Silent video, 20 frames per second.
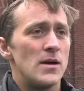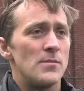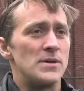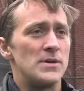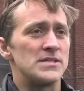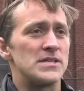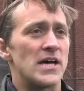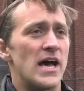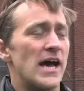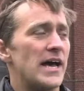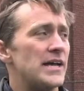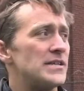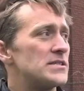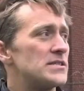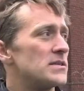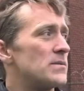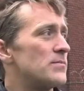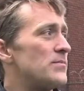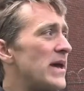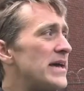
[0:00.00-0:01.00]

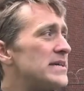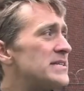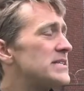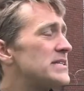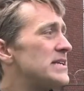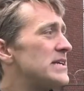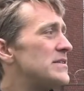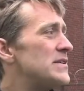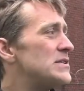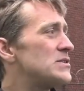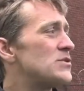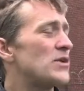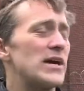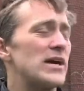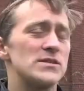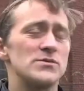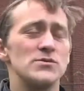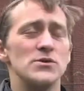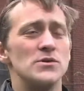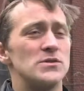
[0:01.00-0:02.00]
besides basically these
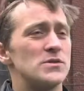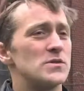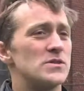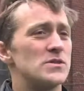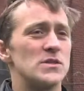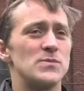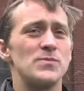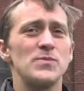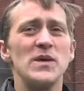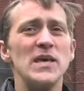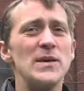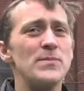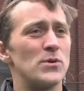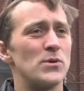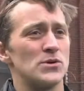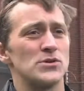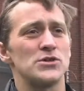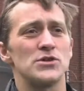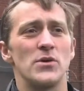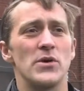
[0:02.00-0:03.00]
grassroots just
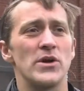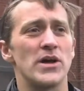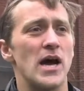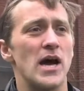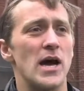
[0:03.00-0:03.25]
people showing